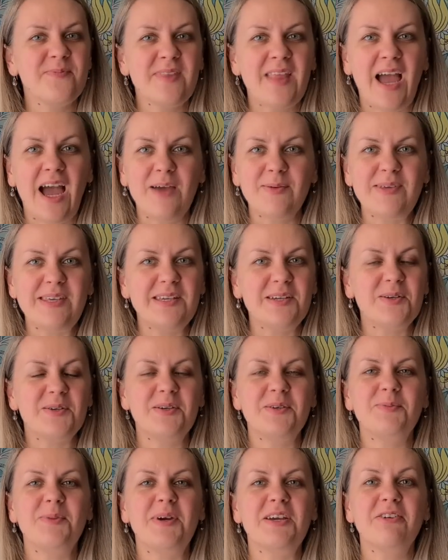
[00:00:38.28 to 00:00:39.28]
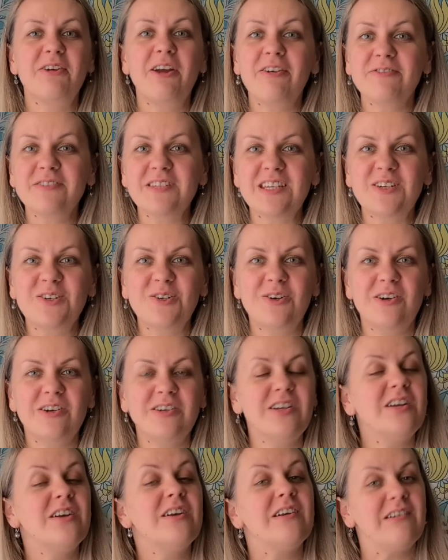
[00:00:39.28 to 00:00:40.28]
I'm here in my crafty
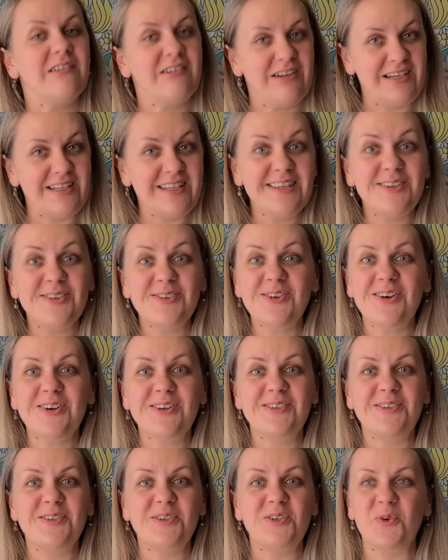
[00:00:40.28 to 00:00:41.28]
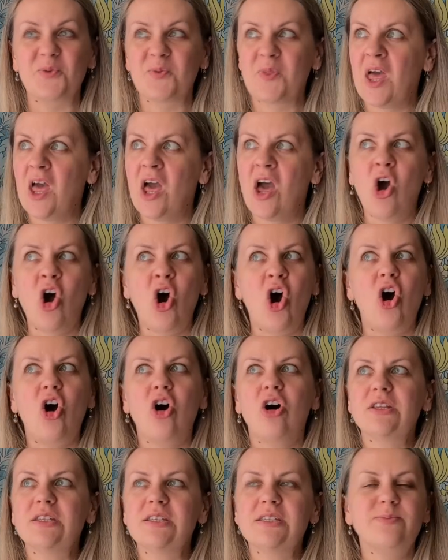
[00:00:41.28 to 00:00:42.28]
corner, ready to talk to you
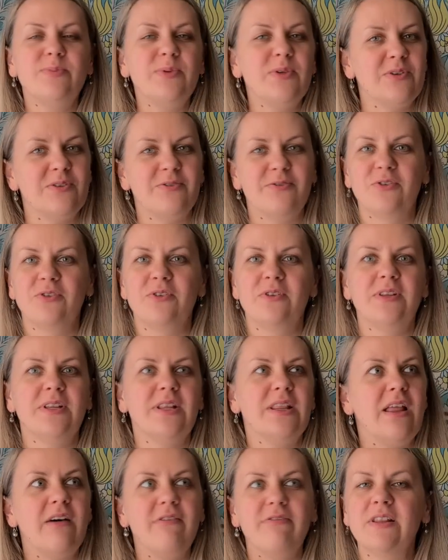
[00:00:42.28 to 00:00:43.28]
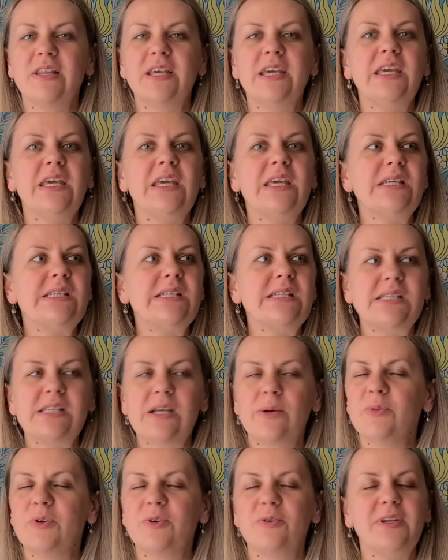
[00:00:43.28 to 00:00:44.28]
on this beautiful, lovely,
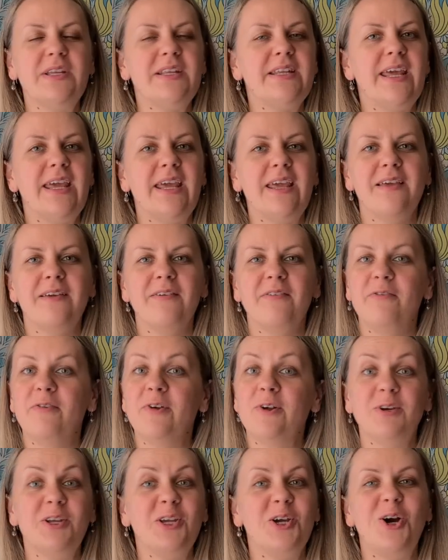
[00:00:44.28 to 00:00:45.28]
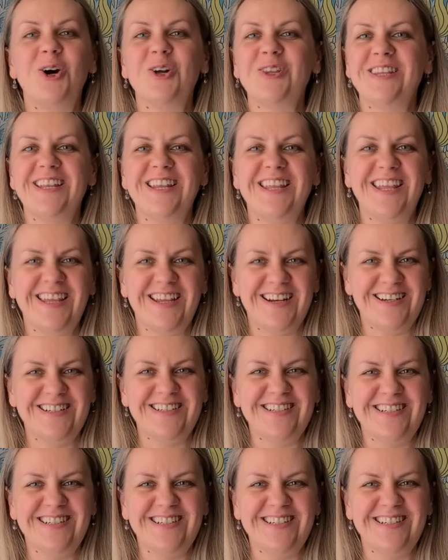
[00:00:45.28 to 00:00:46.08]
summery day. Very hot in here.